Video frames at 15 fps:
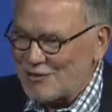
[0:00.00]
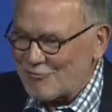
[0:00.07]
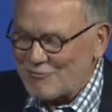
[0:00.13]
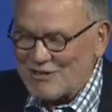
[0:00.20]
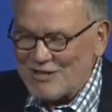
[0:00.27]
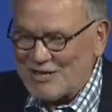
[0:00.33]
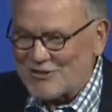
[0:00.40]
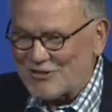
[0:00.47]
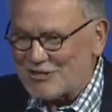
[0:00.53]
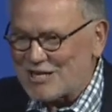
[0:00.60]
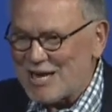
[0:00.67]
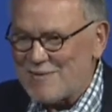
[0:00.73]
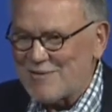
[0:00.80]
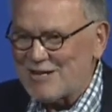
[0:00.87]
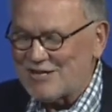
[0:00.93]
3 letters
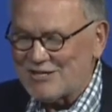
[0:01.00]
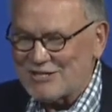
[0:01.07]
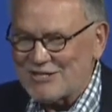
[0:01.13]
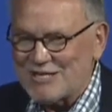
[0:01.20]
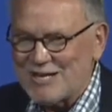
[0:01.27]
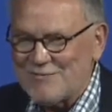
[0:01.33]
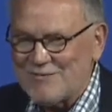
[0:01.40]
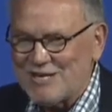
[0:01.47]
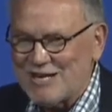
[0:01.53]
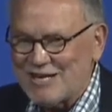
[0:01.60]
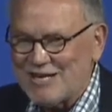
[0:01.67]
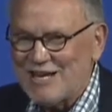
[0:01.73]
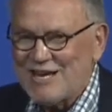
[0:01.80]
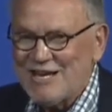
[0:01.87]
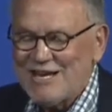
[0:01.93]
came in on the same day
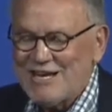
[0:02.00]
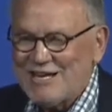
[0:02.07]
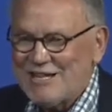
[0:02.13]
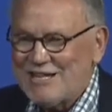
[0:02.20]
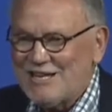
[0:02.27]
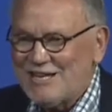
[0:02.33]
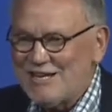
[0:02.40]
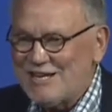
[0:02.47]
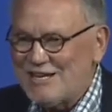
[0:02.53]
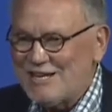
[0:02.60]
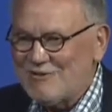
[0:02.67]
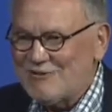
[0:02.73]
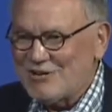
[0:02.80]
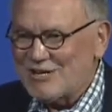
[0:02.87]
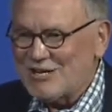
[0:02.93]

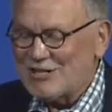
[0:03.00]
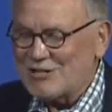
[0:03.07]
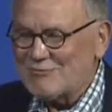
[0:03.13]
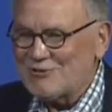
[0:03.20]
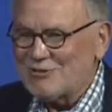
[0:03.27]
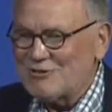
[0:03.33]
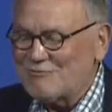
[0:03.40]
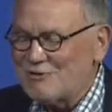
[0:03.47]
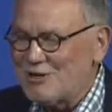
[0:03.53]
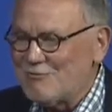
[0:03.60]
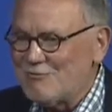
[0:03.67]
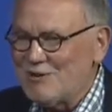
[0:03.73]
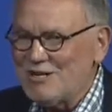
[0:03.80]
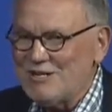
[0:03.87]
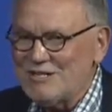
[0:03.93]
where customers had
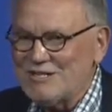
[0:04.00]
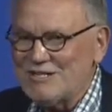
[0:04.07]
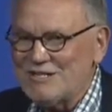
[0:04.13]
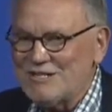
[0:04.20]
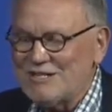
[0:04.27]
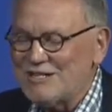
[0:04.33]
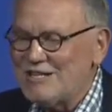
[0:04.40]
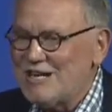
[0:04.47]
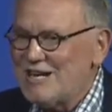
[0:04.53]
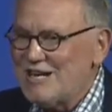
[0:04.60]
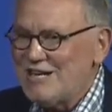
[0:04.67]
written us and said,